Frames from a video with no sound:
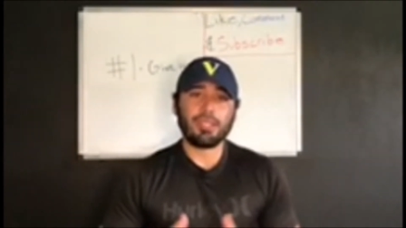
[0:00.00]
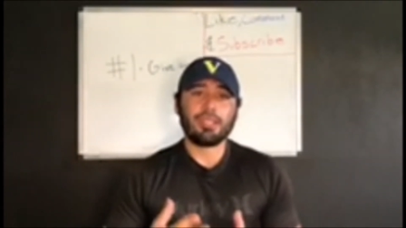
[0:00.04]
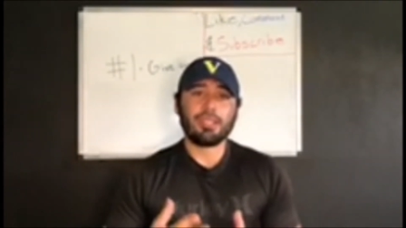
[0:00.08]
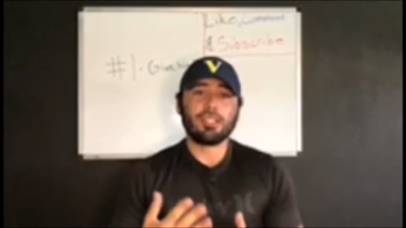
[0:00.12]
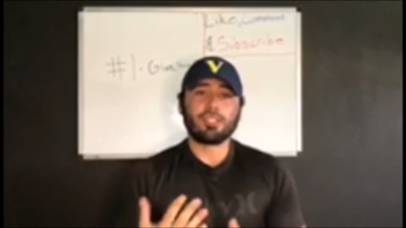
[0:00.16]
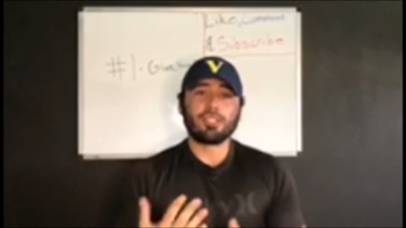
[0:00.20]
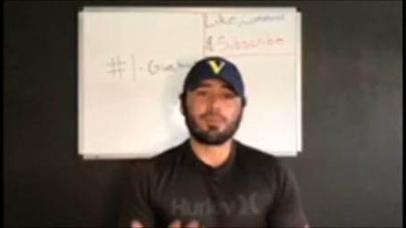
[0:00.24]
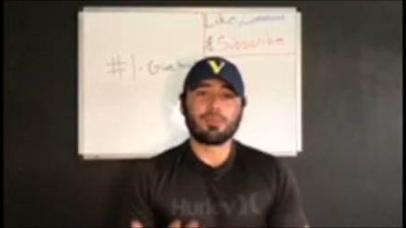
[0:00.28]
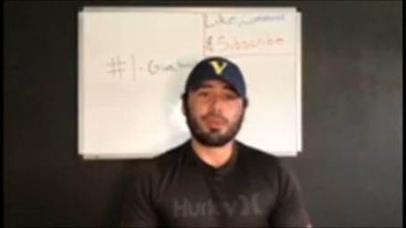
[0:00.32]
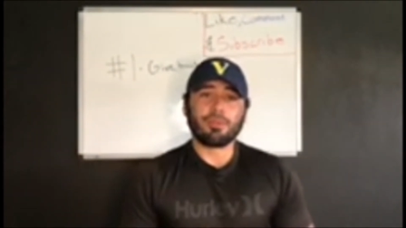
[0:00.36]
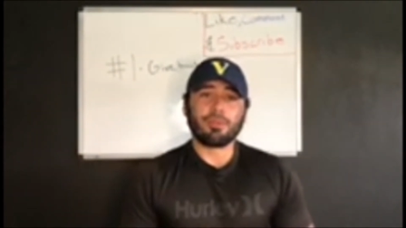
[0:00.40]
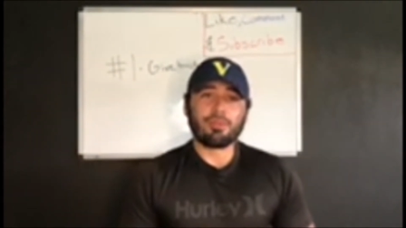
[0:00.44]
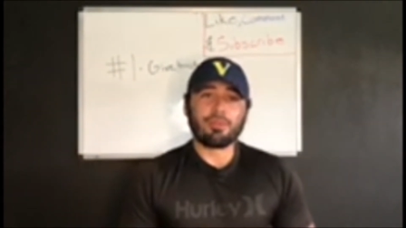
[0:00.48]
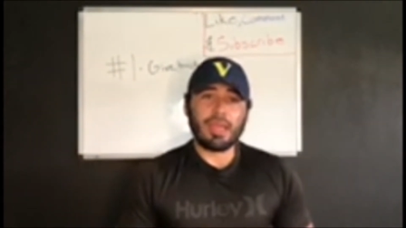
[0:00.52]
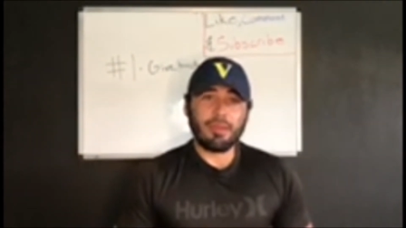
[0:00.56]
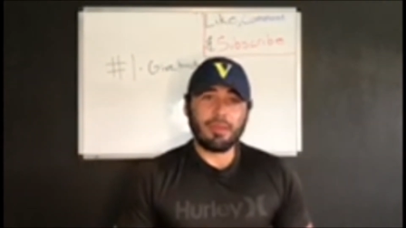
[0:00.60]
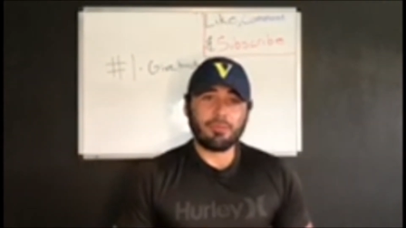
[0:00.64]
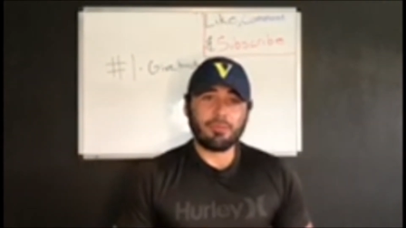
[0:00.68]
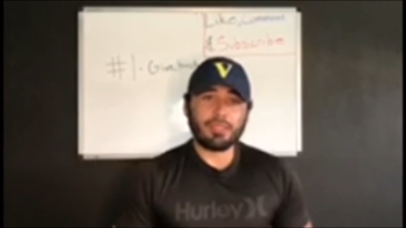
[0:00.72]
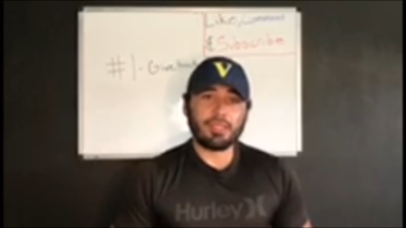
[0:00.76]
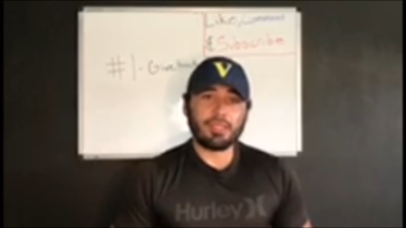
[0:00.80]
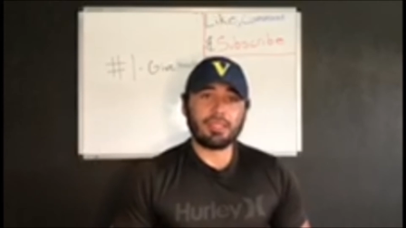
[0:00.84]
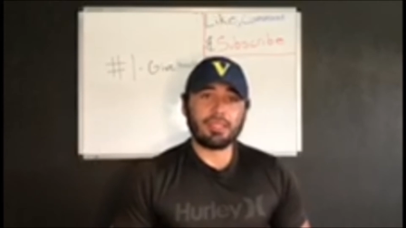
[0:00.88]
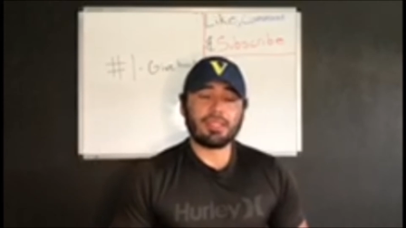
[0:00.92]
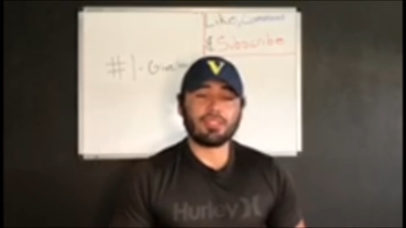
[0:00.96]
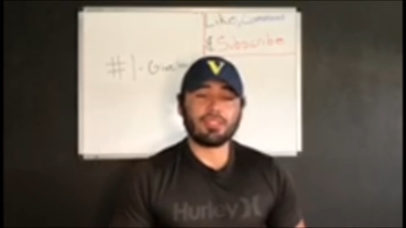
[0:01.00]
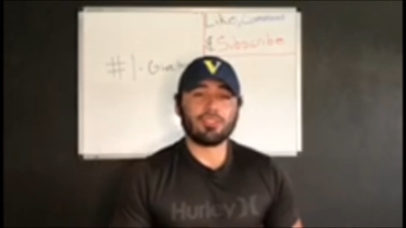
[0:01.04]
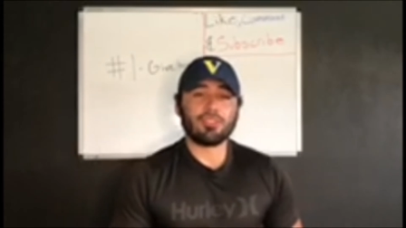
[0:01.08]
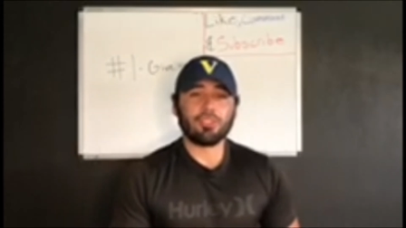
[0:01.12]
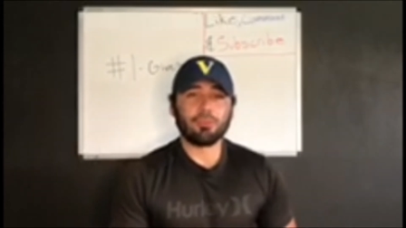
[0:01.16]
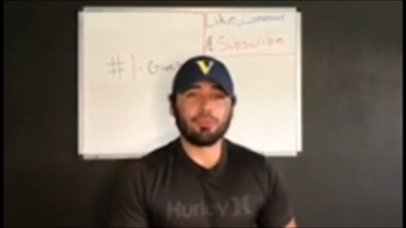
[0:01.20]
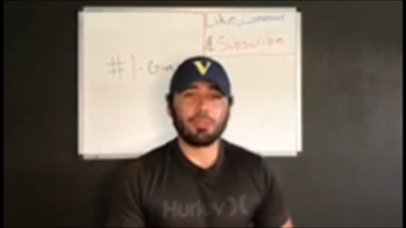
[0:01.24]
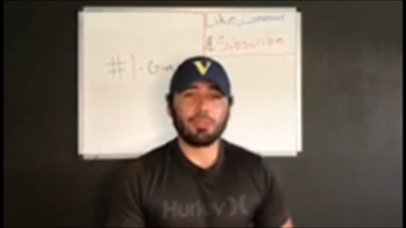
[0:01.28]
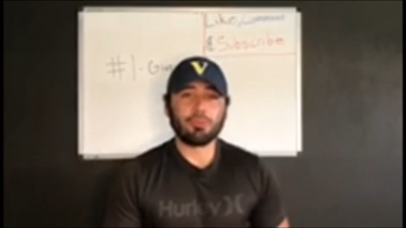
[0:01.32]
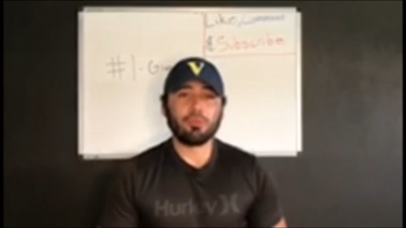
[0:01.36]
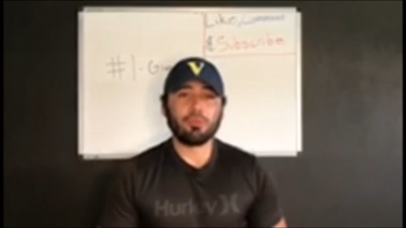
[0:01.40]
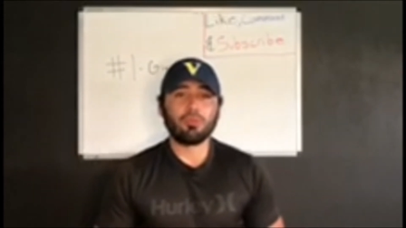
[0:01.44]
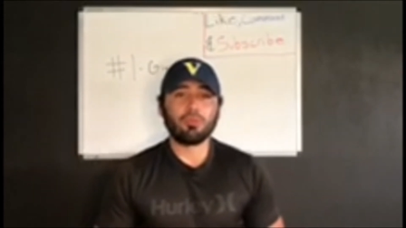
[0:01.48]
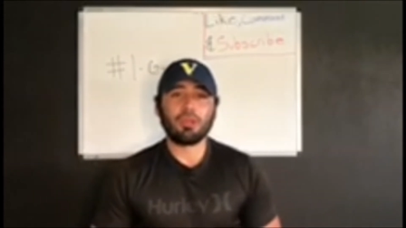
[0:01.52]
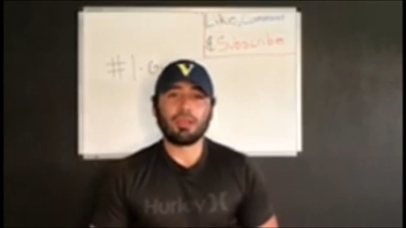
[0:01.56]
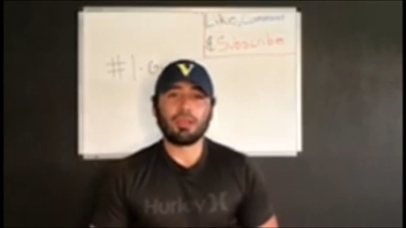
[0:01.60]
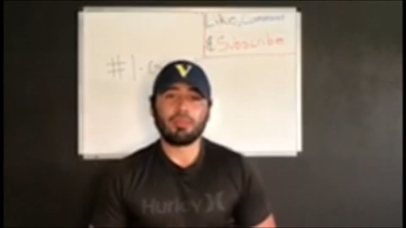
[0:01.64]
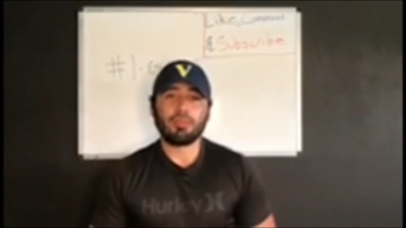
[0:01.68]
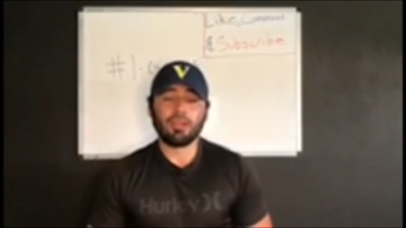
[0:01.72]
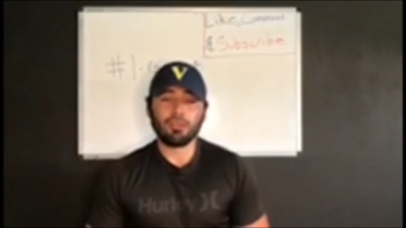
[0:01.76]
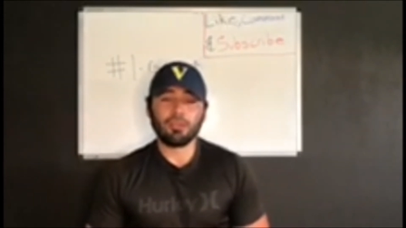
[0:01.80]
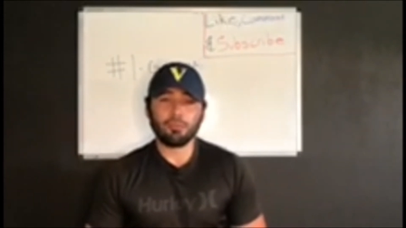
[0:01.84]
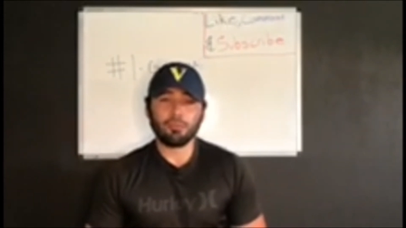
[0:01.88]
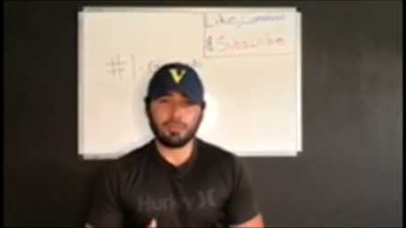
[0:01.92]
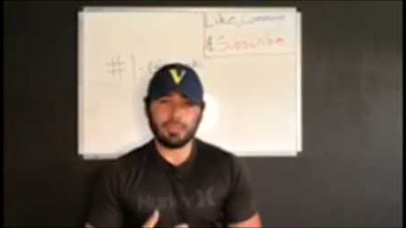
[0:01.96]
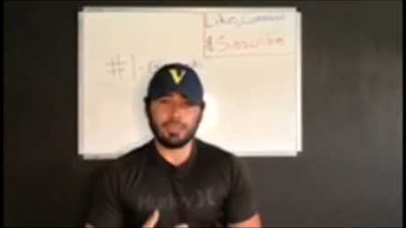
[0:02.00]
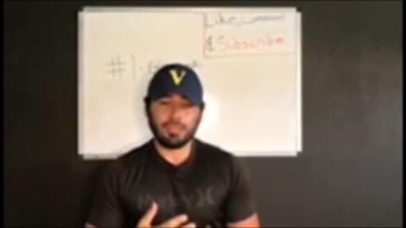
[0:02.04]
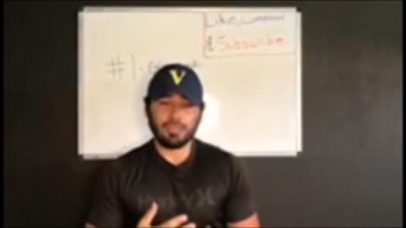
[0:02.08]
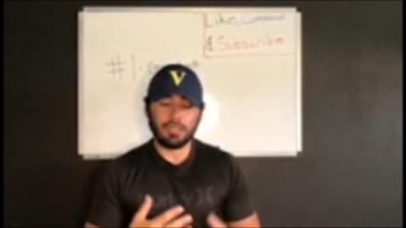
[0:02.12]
to my family, and to the people who have helped me